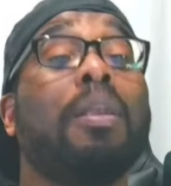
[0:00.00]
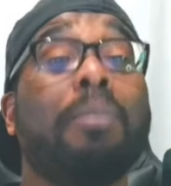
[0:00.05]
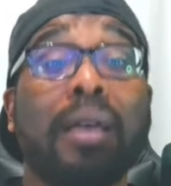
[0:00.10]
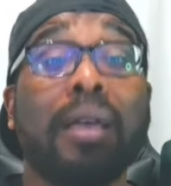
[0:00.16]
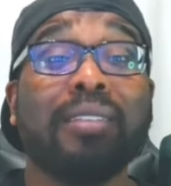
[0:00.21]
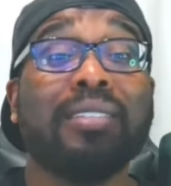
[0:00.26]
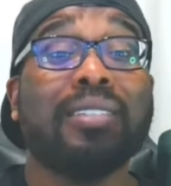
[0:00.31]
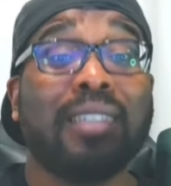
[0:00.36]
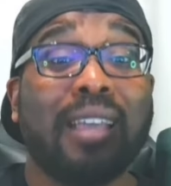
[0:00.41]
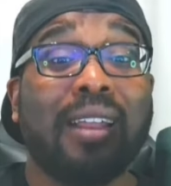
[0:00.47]

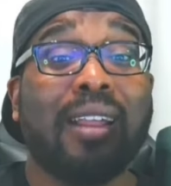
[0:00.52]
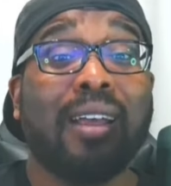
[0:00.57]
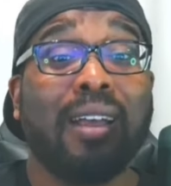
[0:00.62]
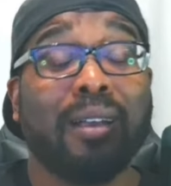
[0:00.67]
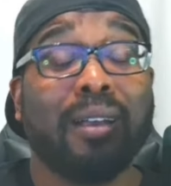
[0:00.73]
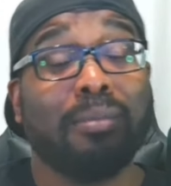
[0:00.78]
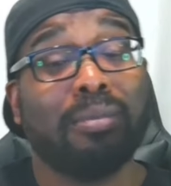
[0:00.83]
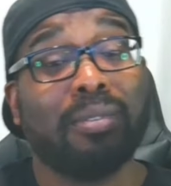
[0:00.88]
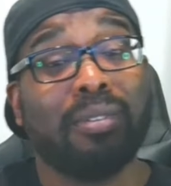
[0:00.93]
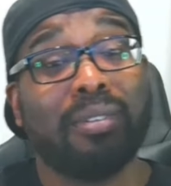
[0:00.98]
shut
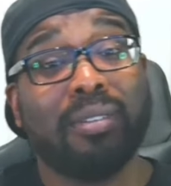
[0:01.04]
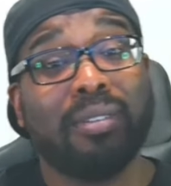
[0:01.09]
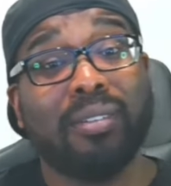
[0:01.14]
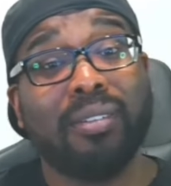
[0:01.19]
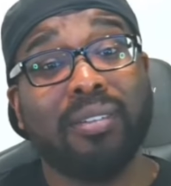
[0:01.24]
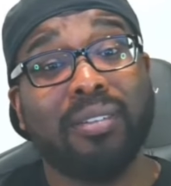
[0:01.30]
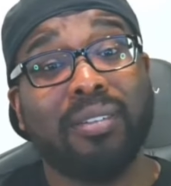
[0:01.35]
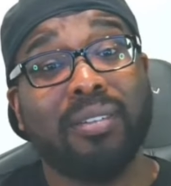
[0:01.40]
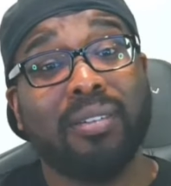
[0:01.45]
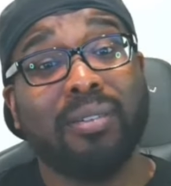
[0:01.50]
up?
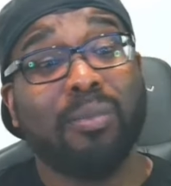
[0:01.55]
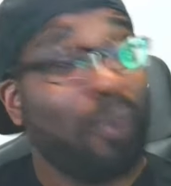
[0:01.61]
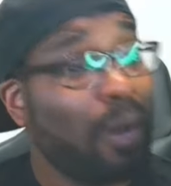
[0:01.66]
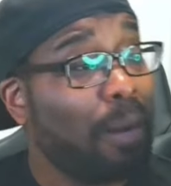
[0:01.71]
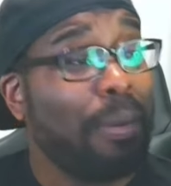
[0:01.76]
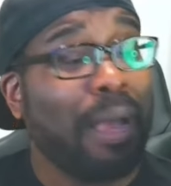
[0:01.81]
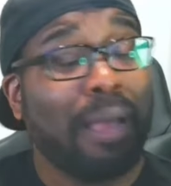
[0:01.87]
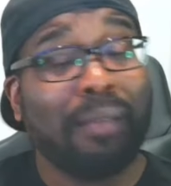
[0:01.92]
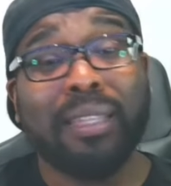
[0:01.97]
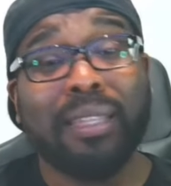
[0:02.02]
What
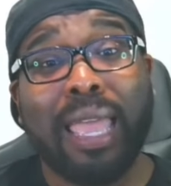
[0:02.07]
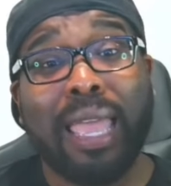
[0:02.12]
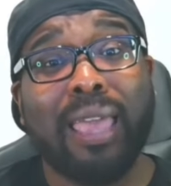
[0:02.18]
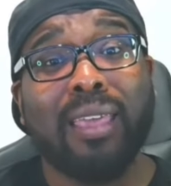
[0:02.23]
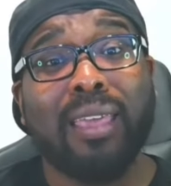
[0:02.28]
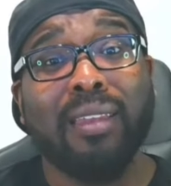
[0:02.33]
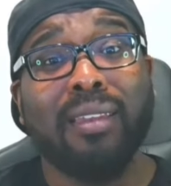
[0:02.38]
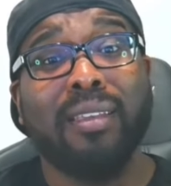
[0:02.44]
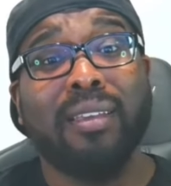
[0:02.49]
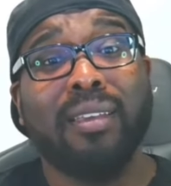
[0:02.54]
about that?